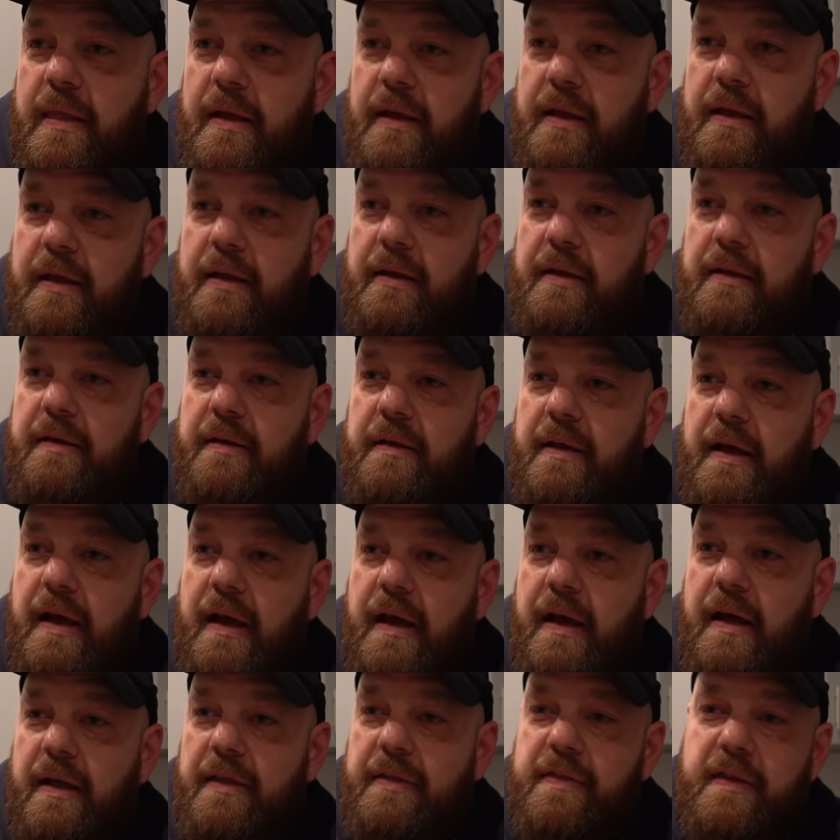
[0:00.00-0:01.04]
And
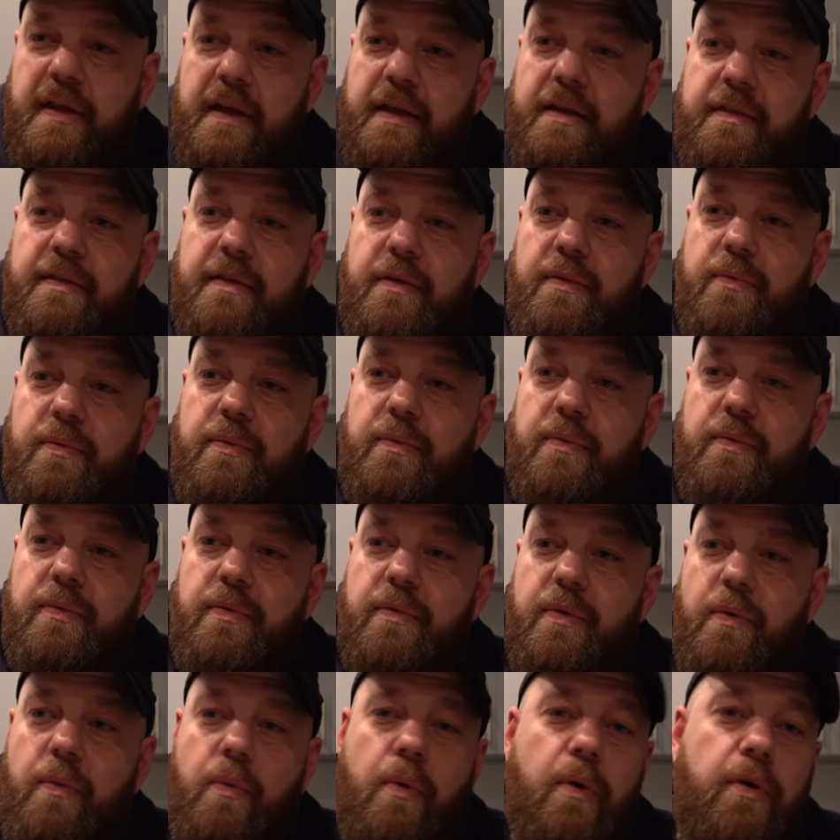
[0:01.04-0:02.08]
I think that
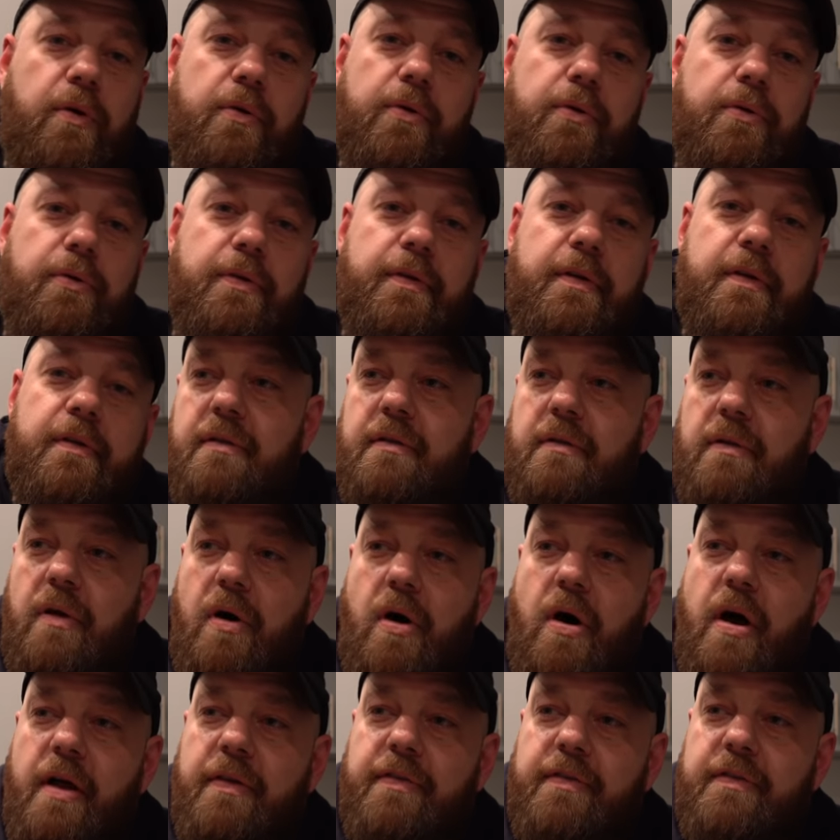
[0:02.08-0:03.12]
the world
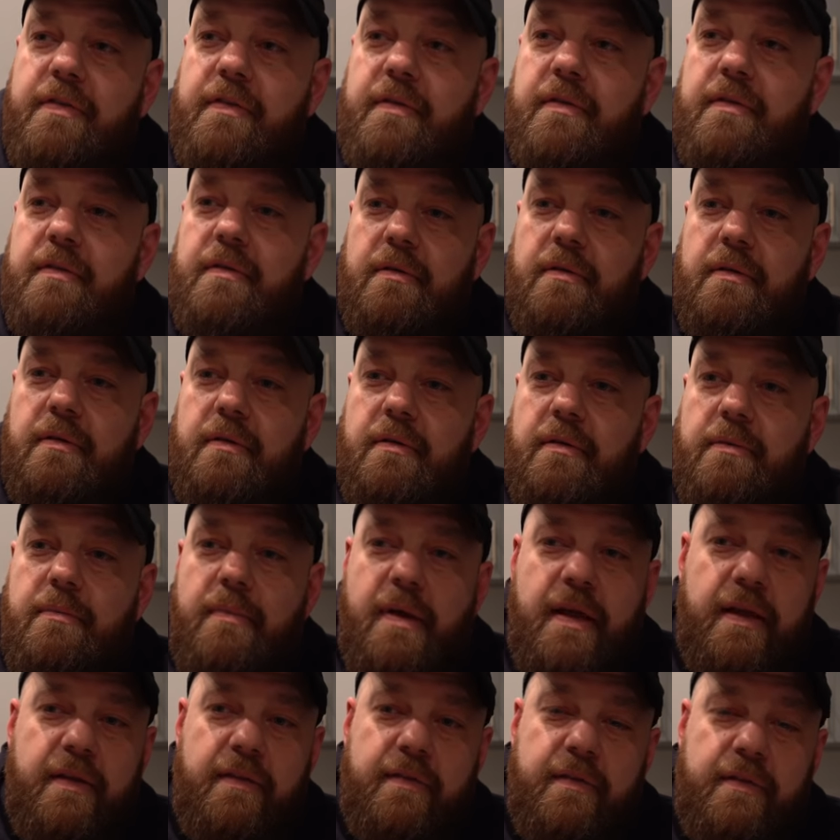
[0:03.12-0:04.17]
lost an
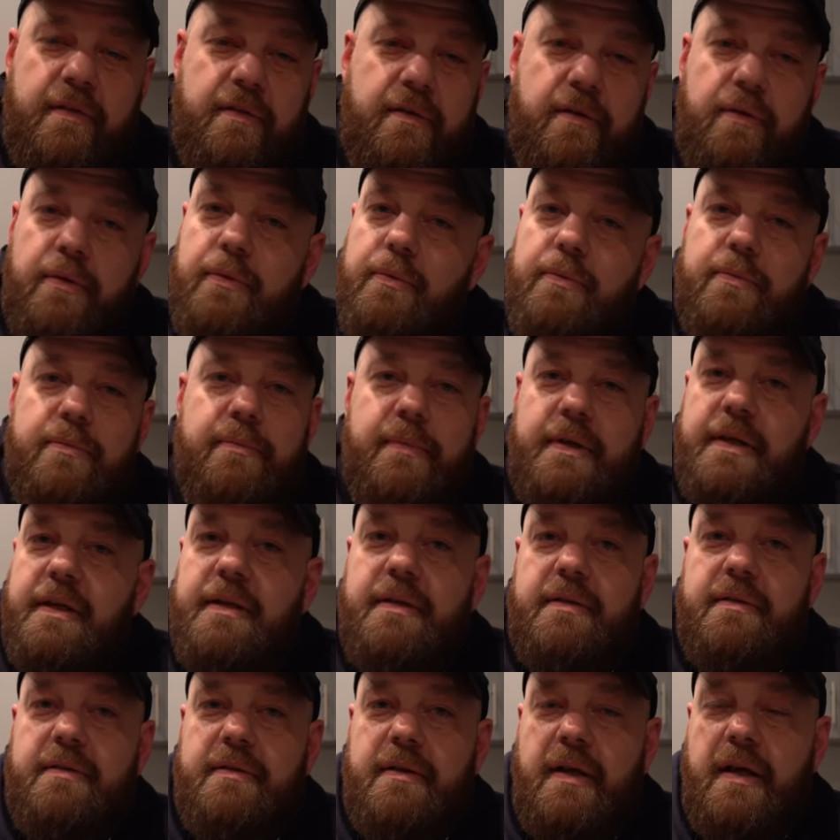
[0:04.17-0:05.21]
amazing dude,
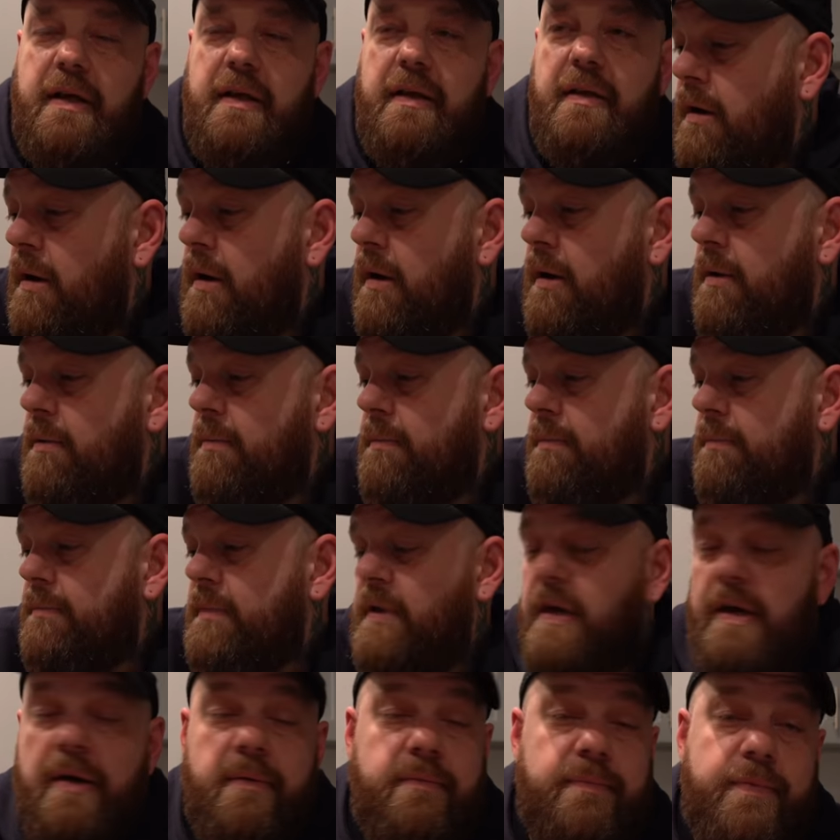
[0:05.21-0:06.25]
man. Like, um,
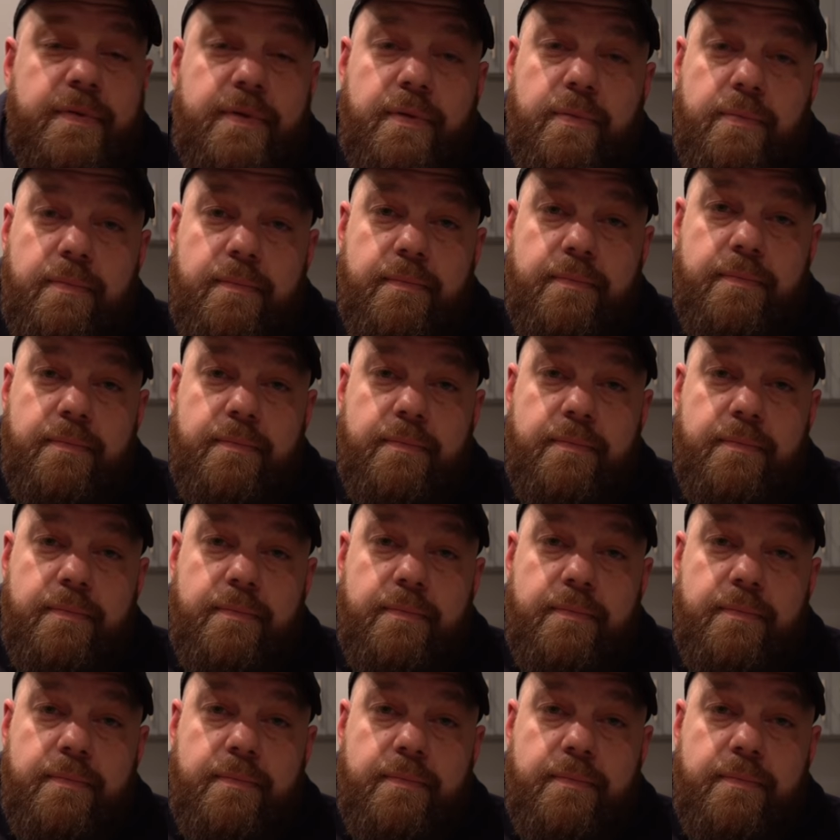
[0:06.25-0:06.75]
yeah, but the,